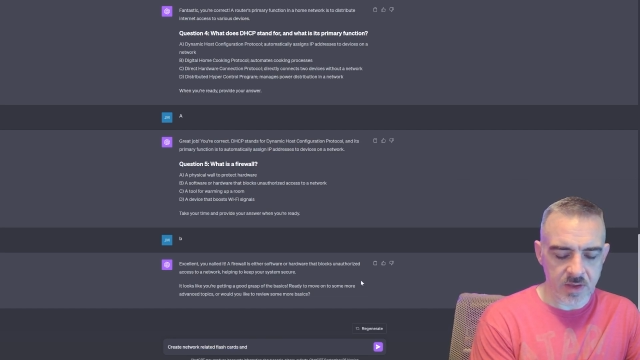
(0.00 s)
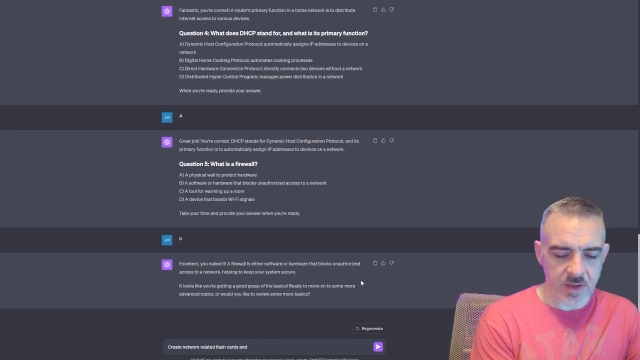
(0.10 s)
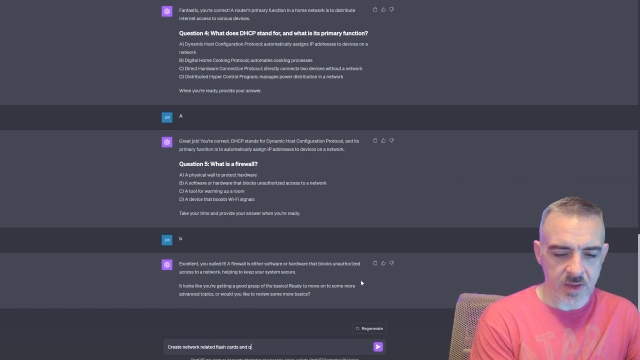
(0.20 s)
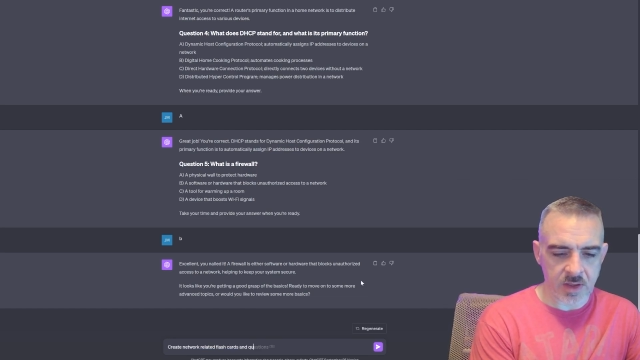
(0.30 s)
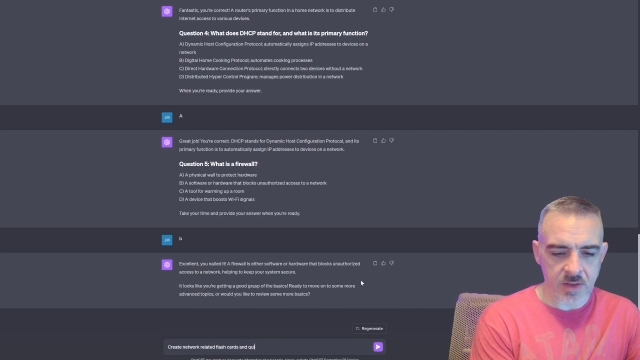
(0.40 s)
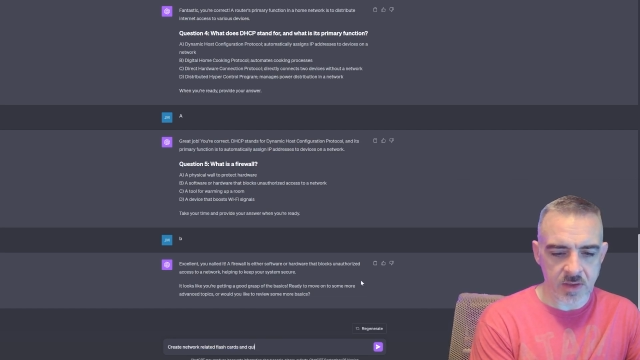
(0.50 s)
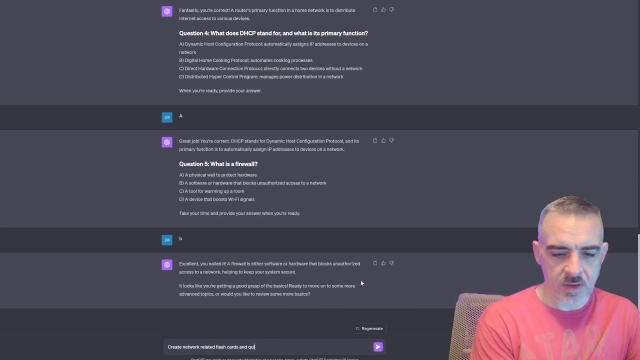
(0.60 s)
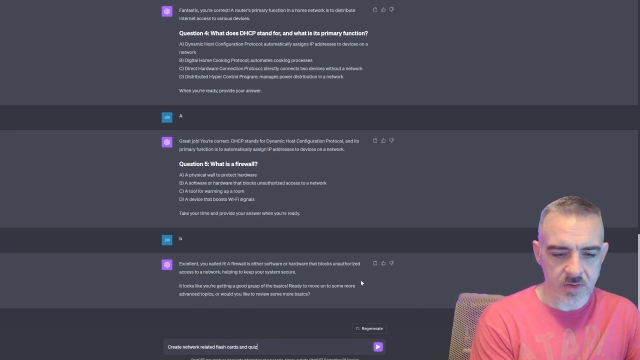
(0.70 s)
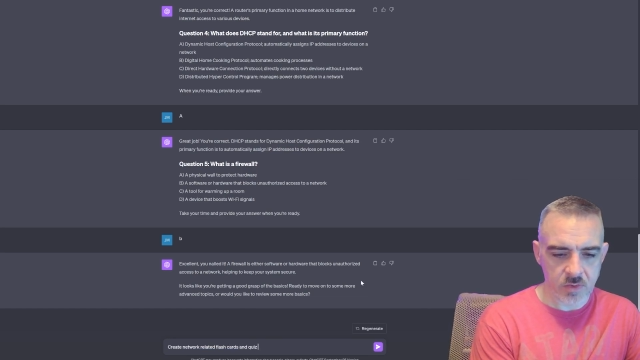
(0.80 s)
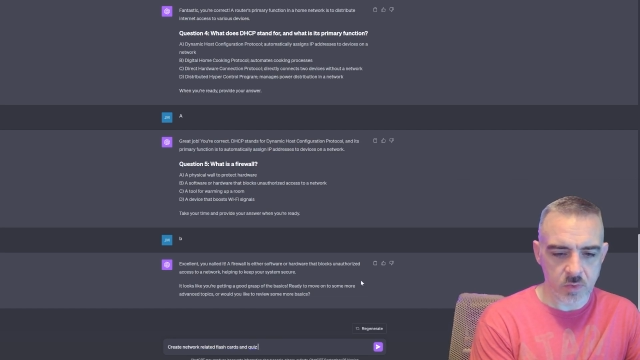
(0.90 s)
and
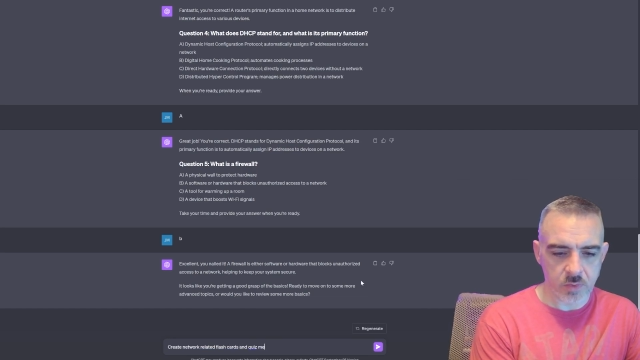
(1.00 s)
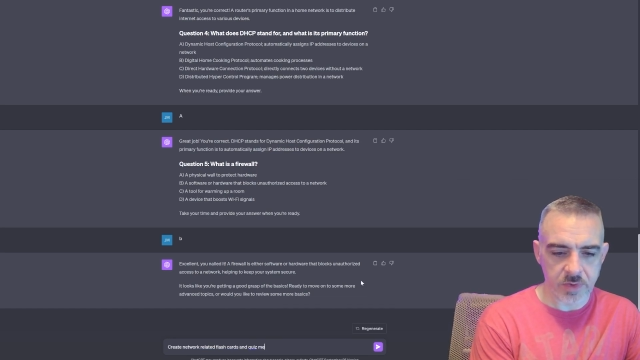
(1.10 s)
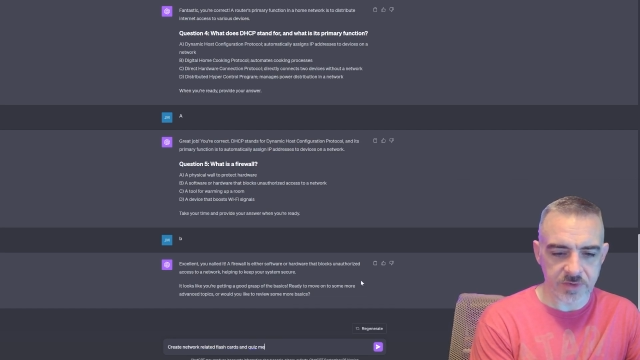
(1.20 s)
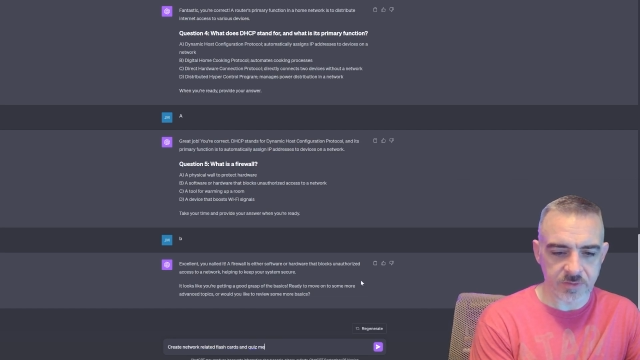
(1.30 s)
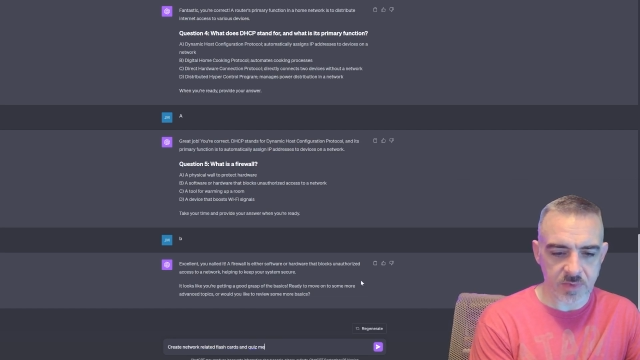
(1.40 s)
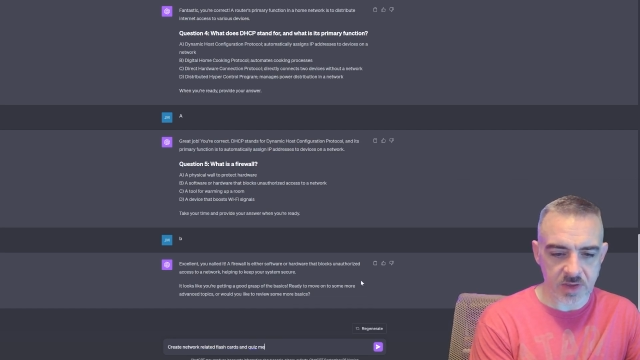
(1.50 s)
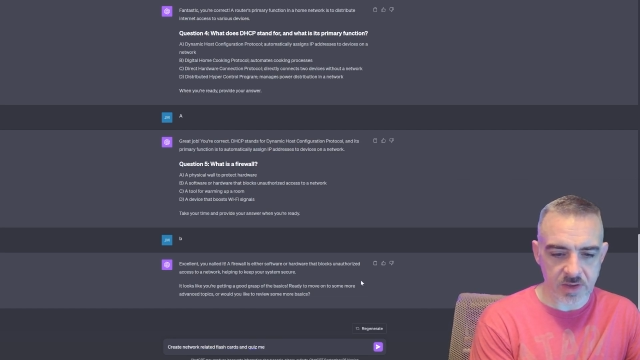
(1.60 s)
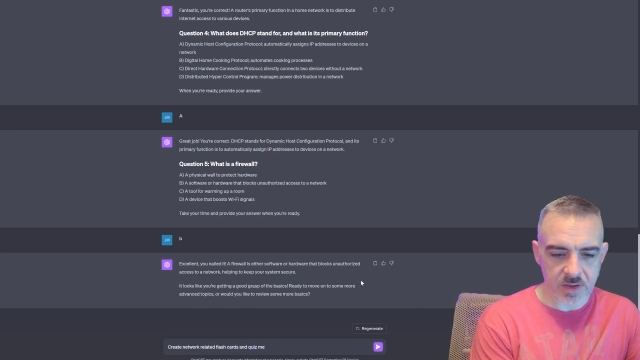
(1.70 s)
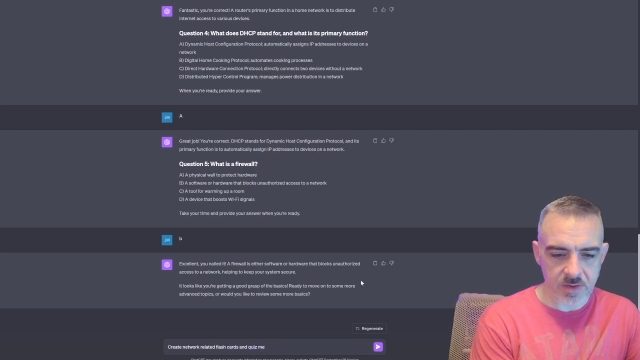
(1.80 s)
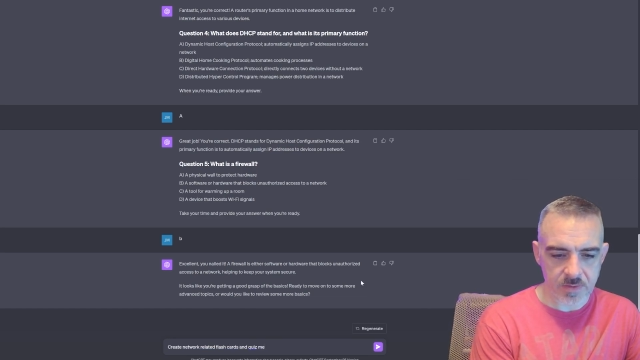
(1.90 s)
whiz
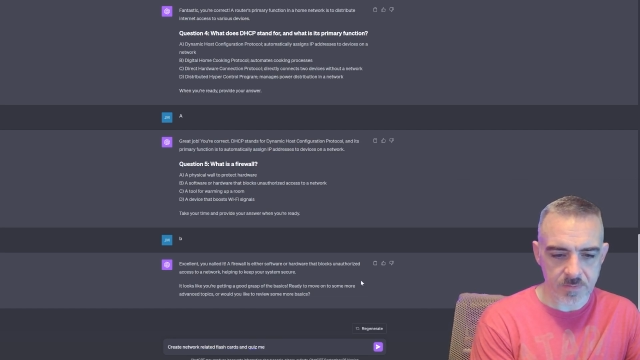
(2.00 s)
me.